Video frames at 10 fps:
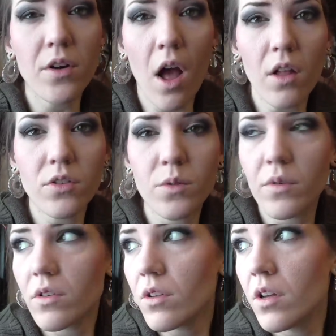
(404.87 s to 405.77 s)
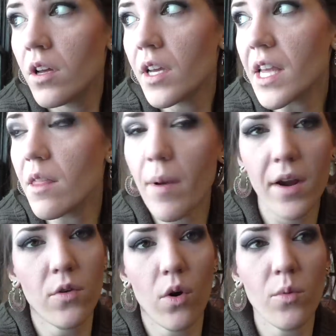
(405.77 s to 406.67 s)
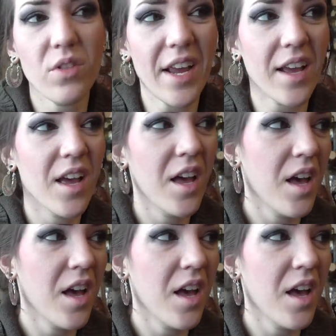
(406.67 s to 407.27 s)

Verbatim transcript: knowledgeable in the paranormal. Like,